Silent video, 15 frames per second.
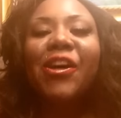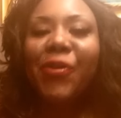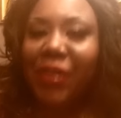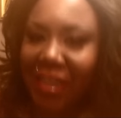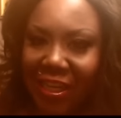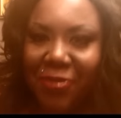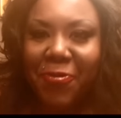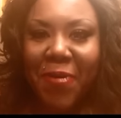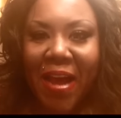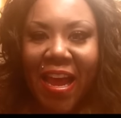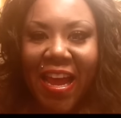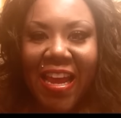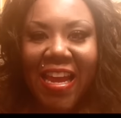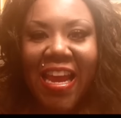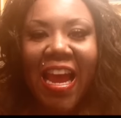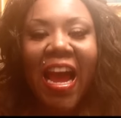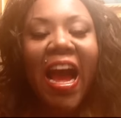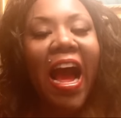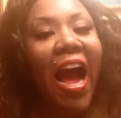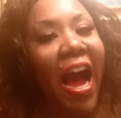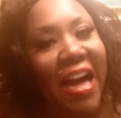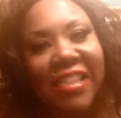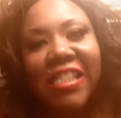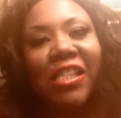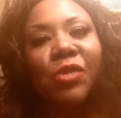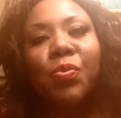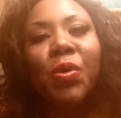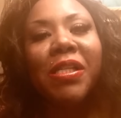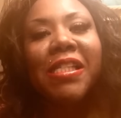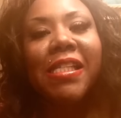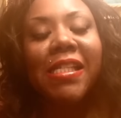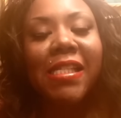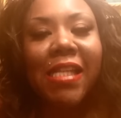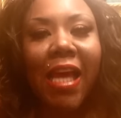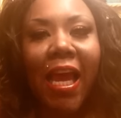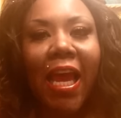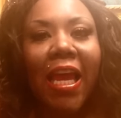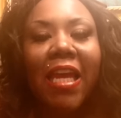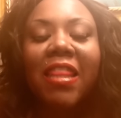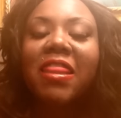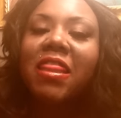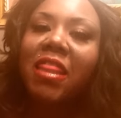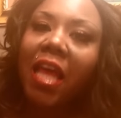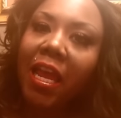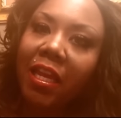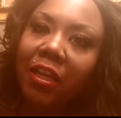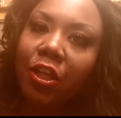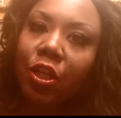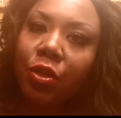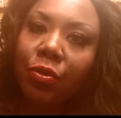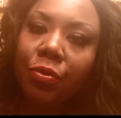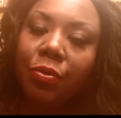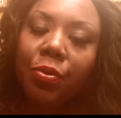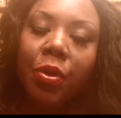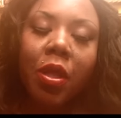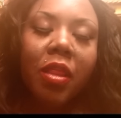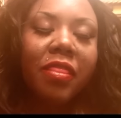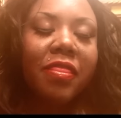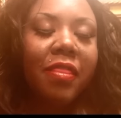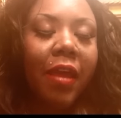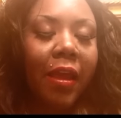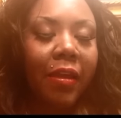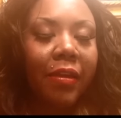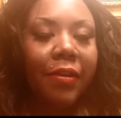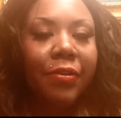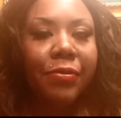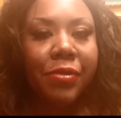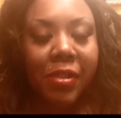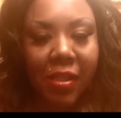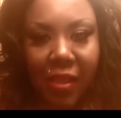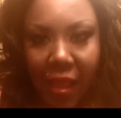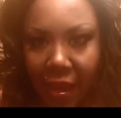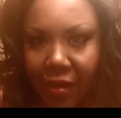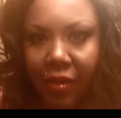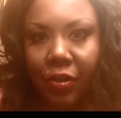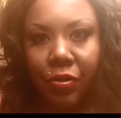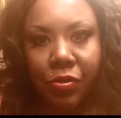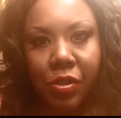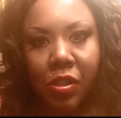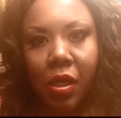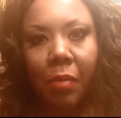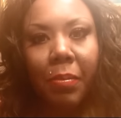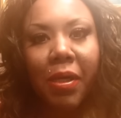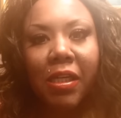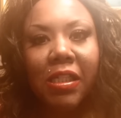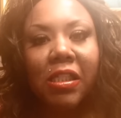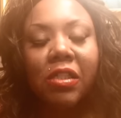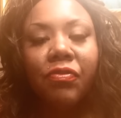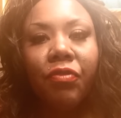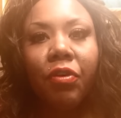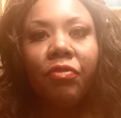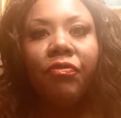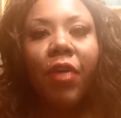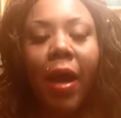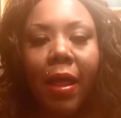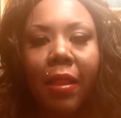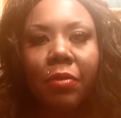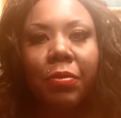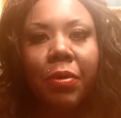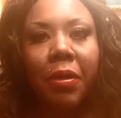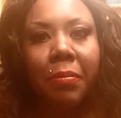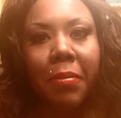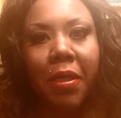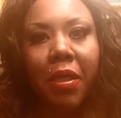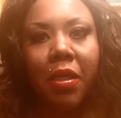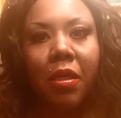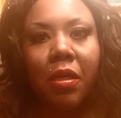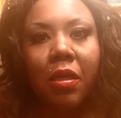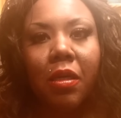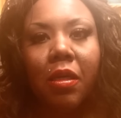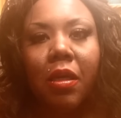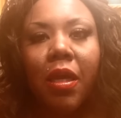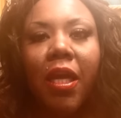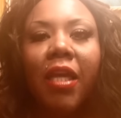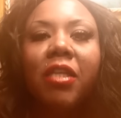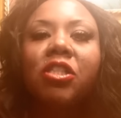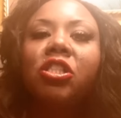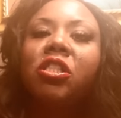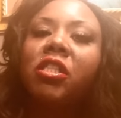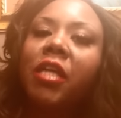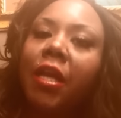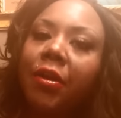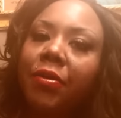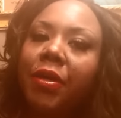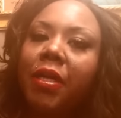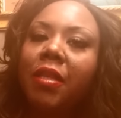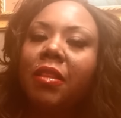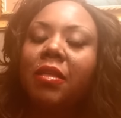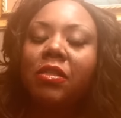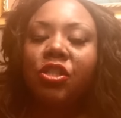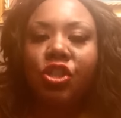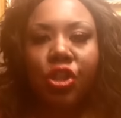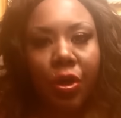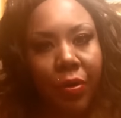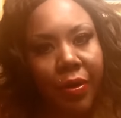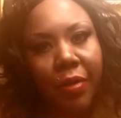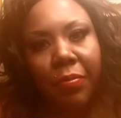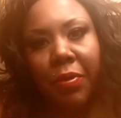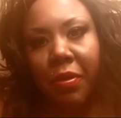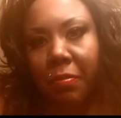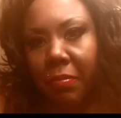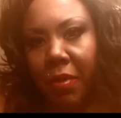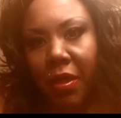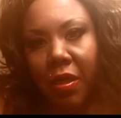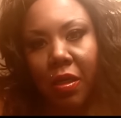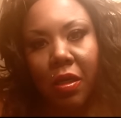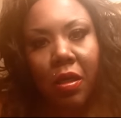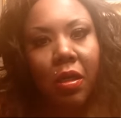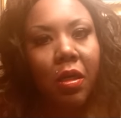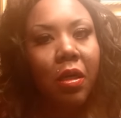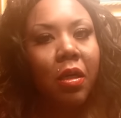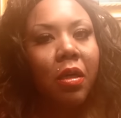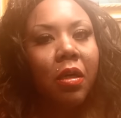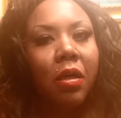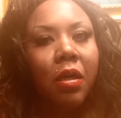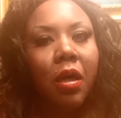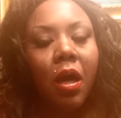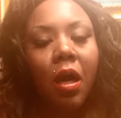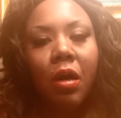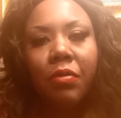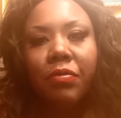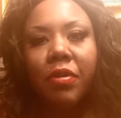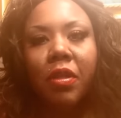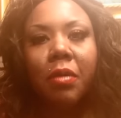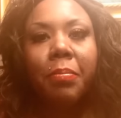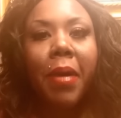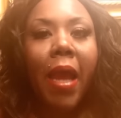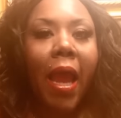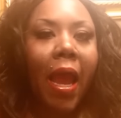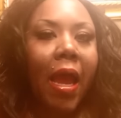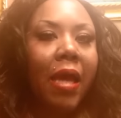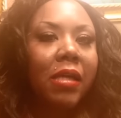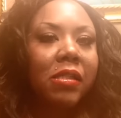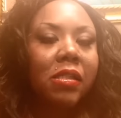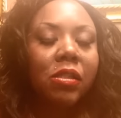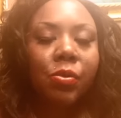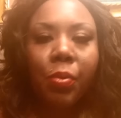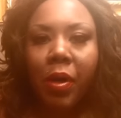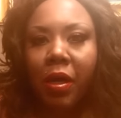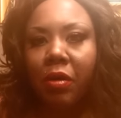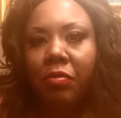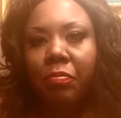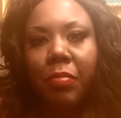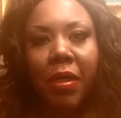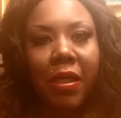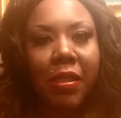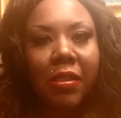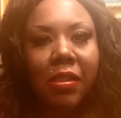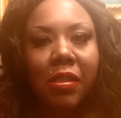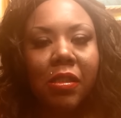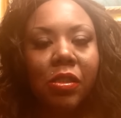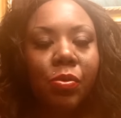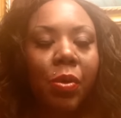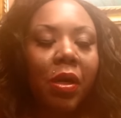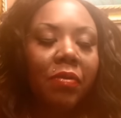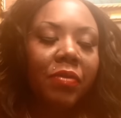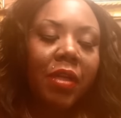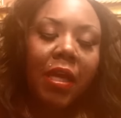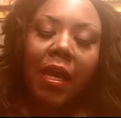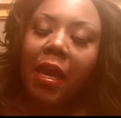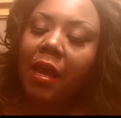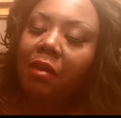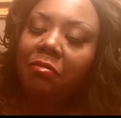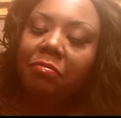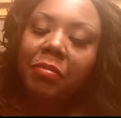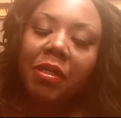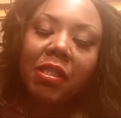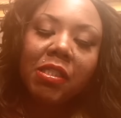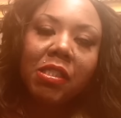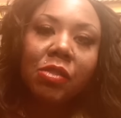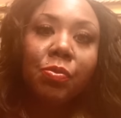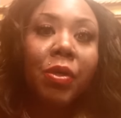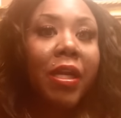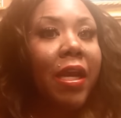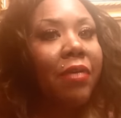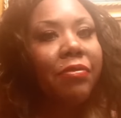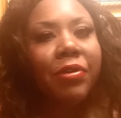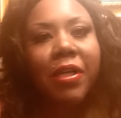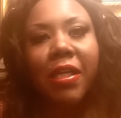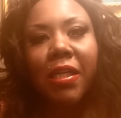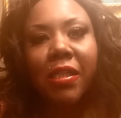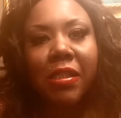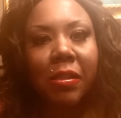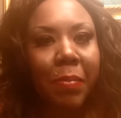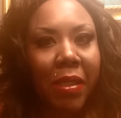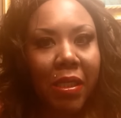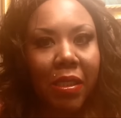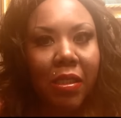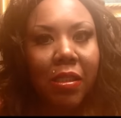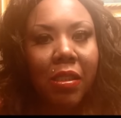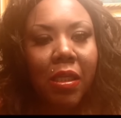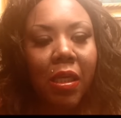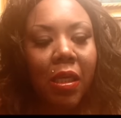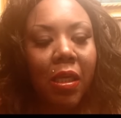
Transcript: so anyway, I just want to say thank you, thank you, thank you so much for following me and sharing this journey with me over the past 12 months, 12 and a half months, whatever it has been.